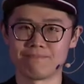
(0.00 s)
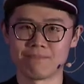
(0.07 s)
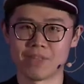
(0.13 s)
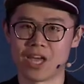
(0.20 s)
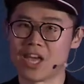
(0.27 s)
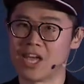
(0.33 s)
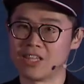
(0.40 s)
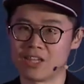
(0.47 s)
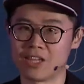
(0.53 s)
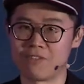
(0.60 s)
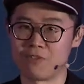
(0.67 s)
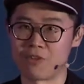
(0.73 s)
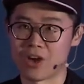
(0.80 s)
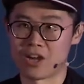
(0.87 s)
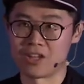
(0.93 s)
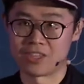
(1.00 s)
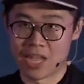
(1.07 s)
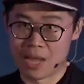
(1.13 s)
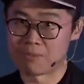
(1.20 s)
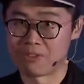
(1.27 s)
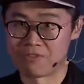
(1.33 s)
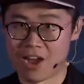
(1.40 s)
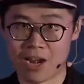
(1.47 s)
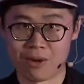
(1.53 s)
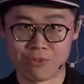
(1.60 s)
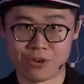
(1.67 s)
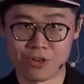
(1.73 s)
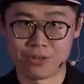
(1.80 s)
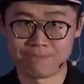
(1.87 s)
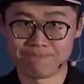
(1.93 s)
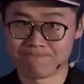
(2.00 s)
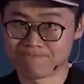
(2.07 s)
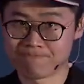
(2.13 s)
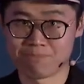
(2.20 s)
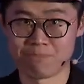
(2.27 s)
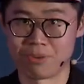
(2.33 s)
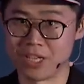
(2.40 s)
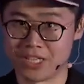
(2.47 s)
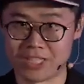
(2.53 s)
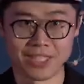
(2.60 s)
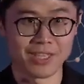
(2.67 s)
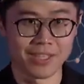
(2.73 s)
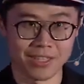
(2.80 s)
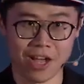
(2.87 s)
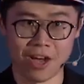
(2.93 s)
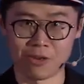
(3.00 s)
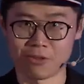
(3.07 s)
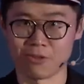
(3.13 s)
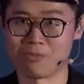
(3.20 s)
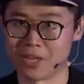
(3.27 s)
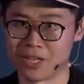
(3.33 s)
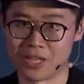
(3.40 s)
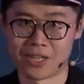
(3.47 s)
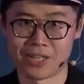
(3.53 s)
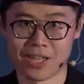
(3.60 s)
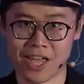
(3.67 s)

And if you are a dApp developer, please talk to me.